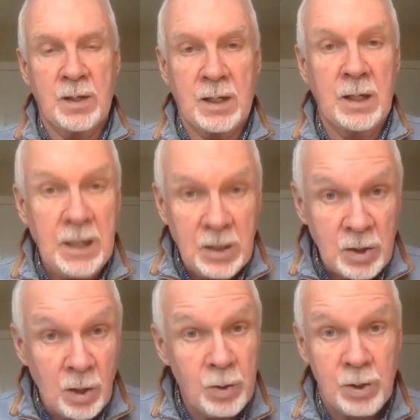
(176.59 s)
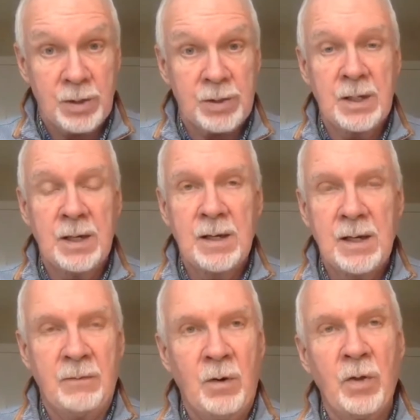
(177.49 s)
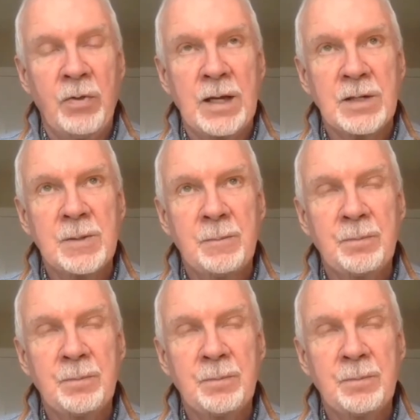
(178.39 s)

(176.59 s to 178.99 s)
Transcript: cleaning solutions, of all things.